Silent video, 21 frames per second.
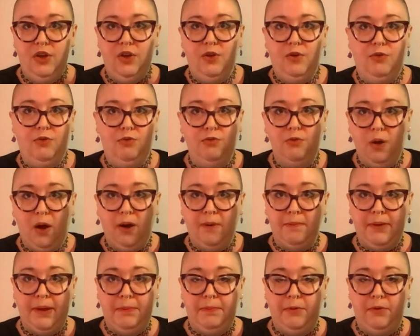who are
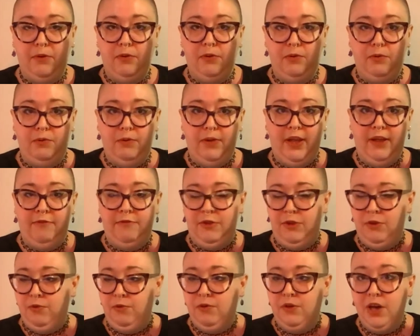people who, if
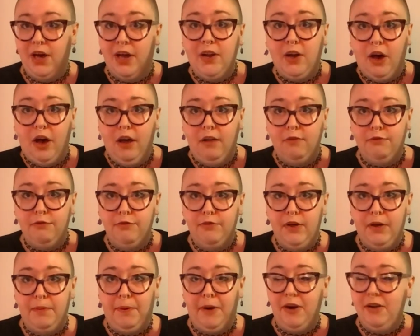you cut off
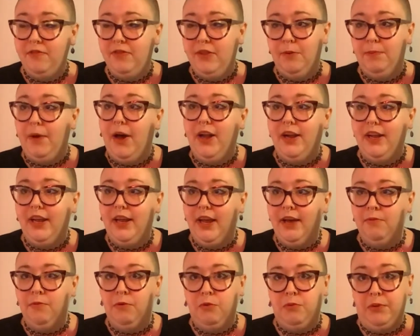a part of their body,
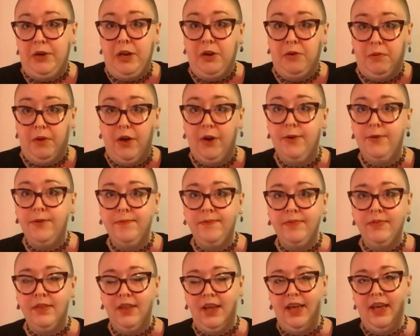it will regrow.
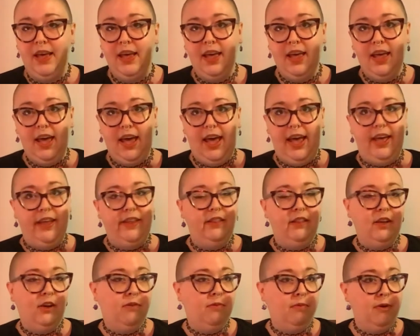And
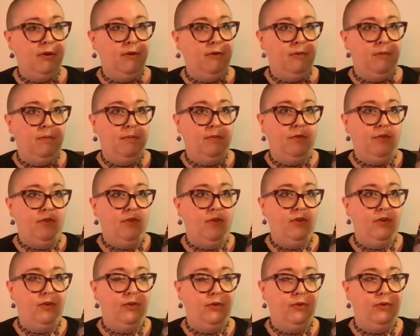the grooms,
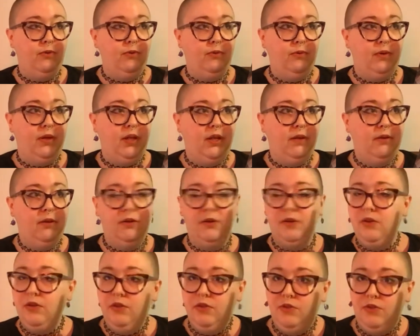who
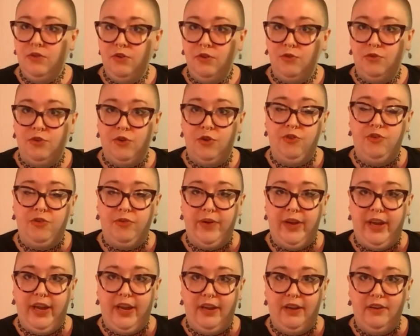do
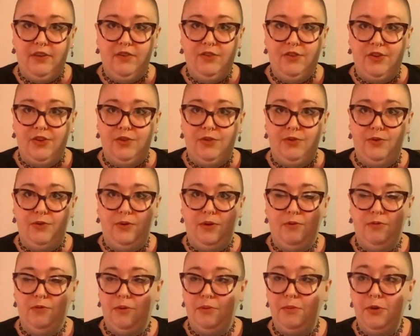surgery to
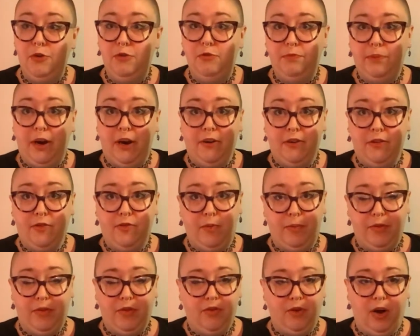remove parts
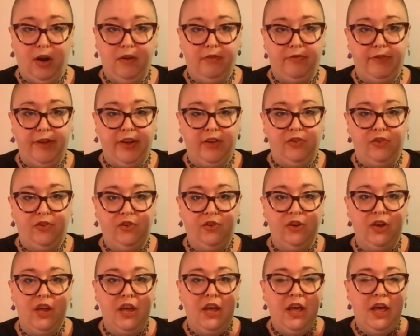from the
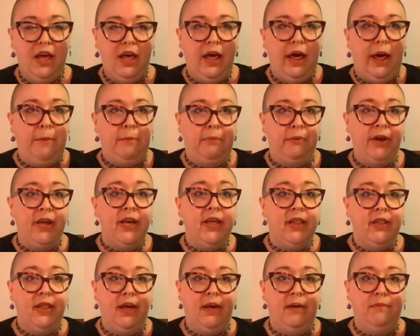starfish,
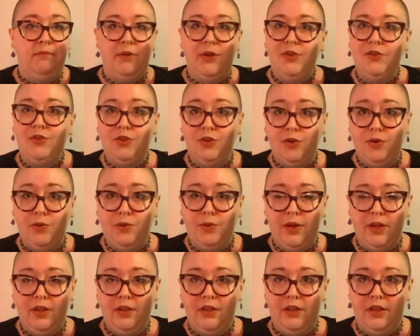bring them
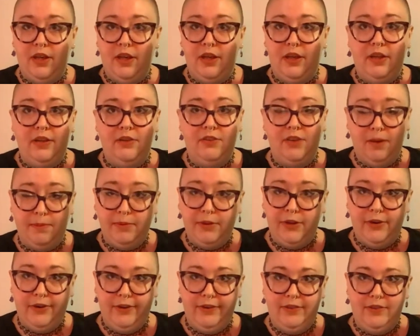to the
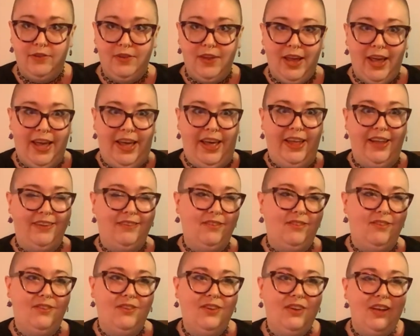doublers,
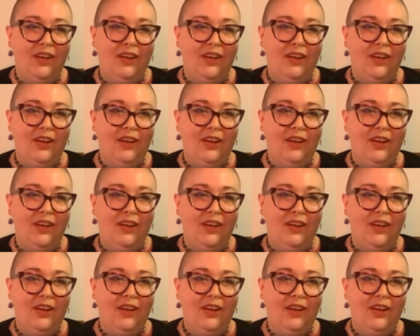and